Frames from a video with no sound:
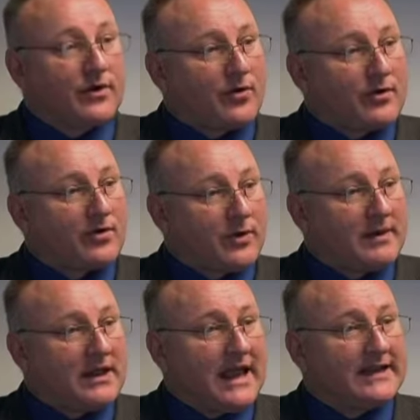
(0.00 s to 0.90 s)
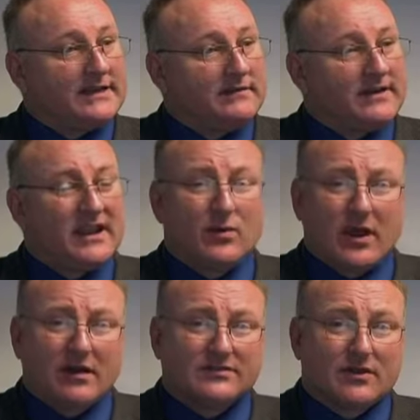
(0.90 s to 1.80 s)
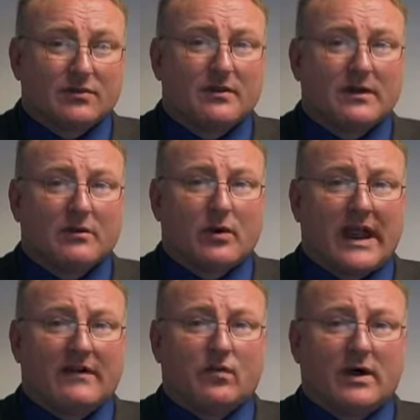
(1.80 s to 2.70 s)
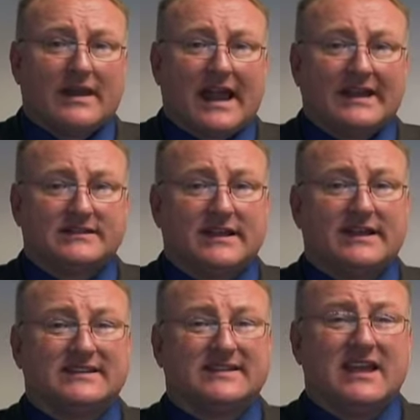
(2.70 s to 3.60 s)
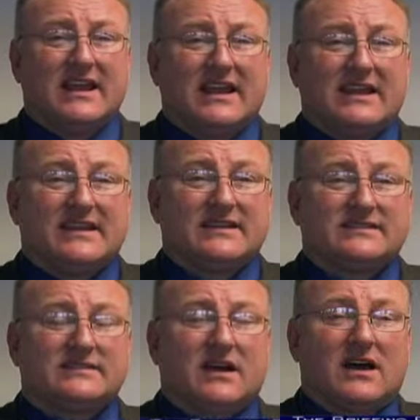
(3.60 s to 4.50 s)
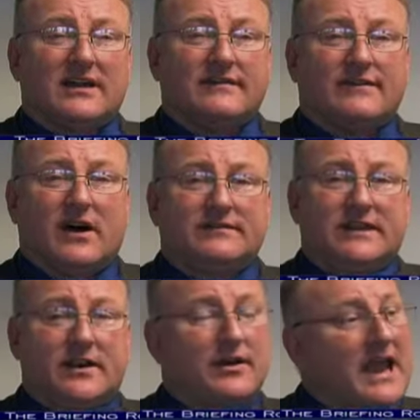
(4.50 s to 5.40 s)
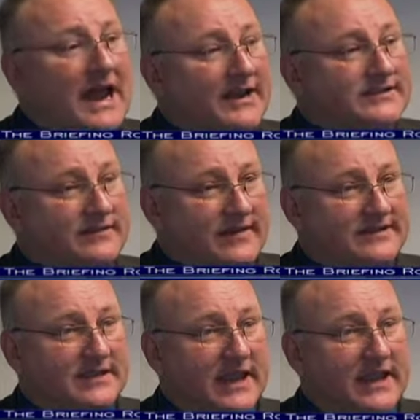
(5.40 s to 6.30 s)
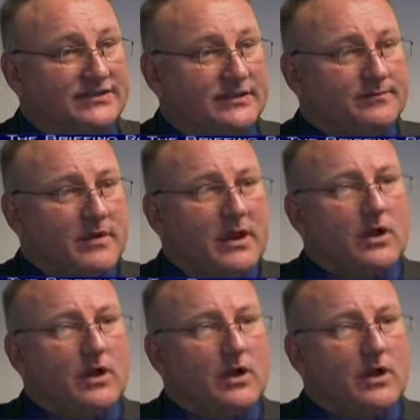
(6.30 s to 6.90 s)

for criminal activity, and we also have one that actually is involved in narcotics investigation.